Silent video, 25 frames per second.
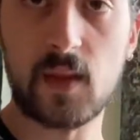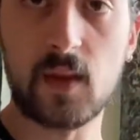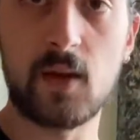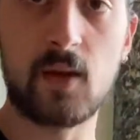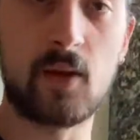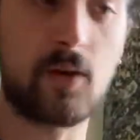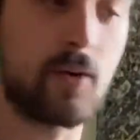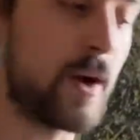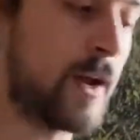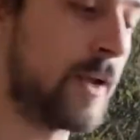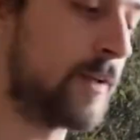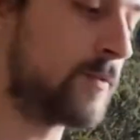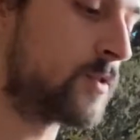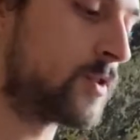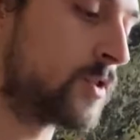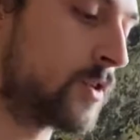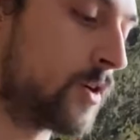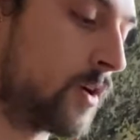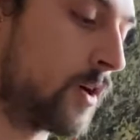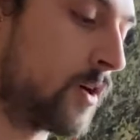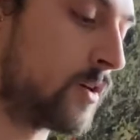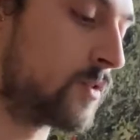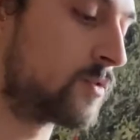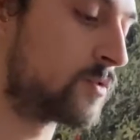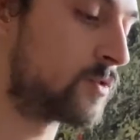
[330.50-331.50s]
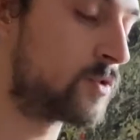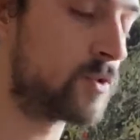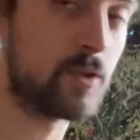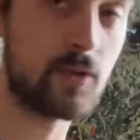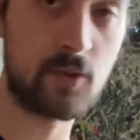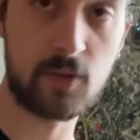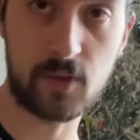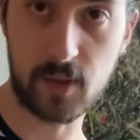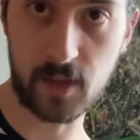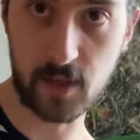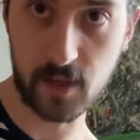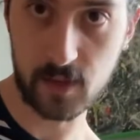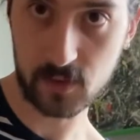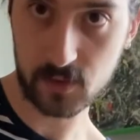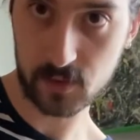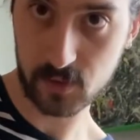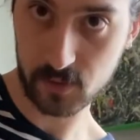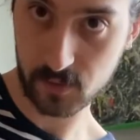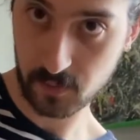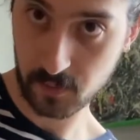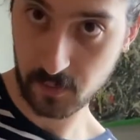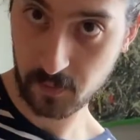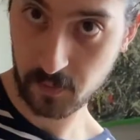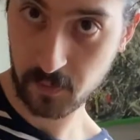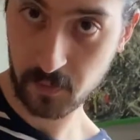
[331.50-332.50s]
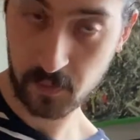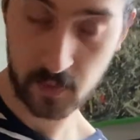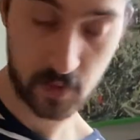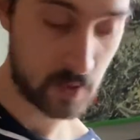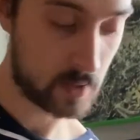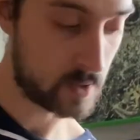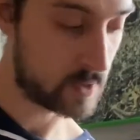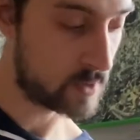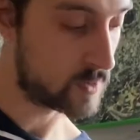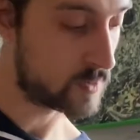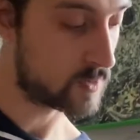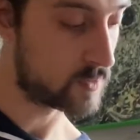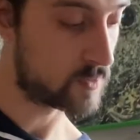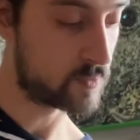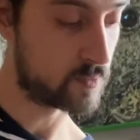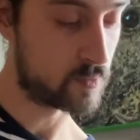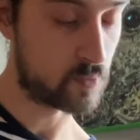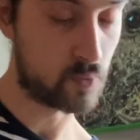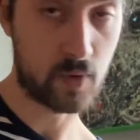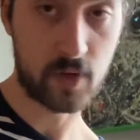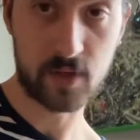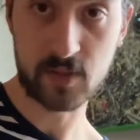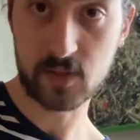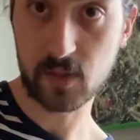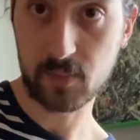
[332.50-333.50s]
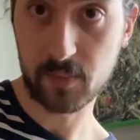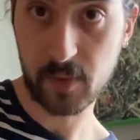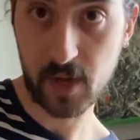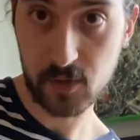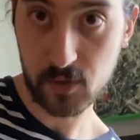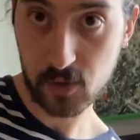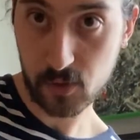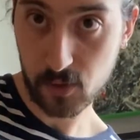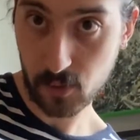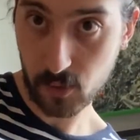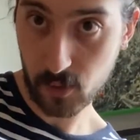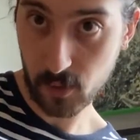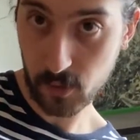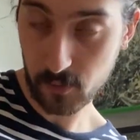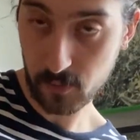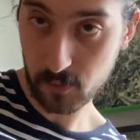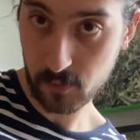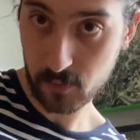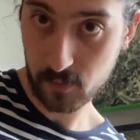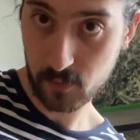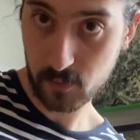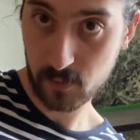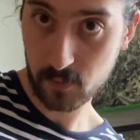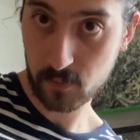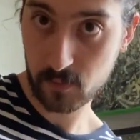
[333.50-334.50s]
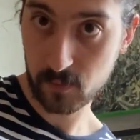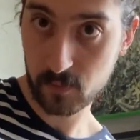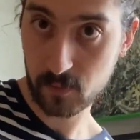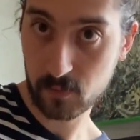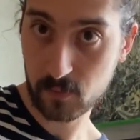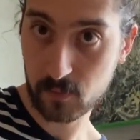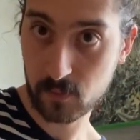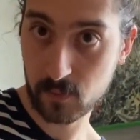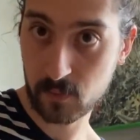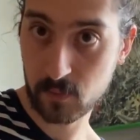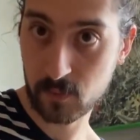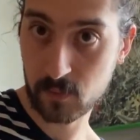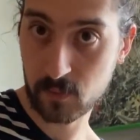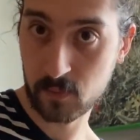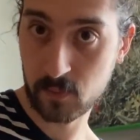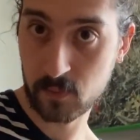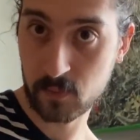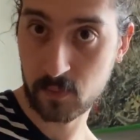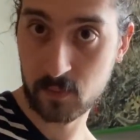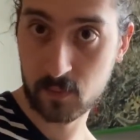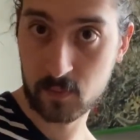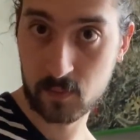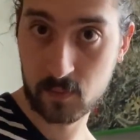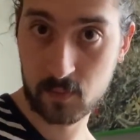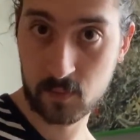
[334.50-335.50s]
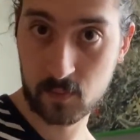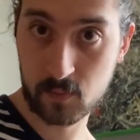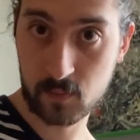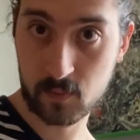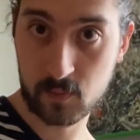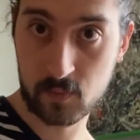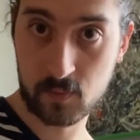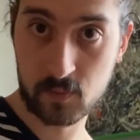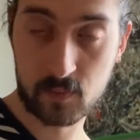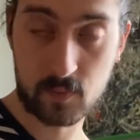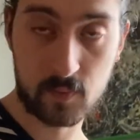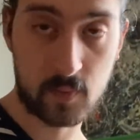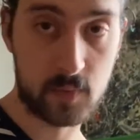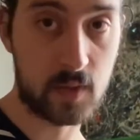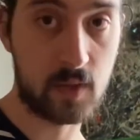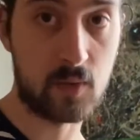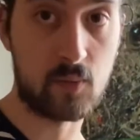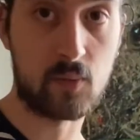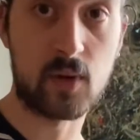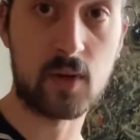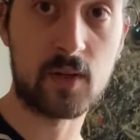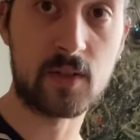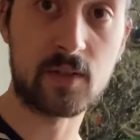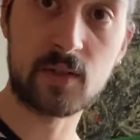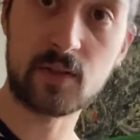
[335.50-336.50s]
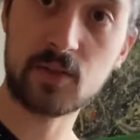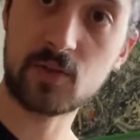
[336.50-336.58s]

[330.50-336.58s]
Great, so two things. One is the major chord, then one is the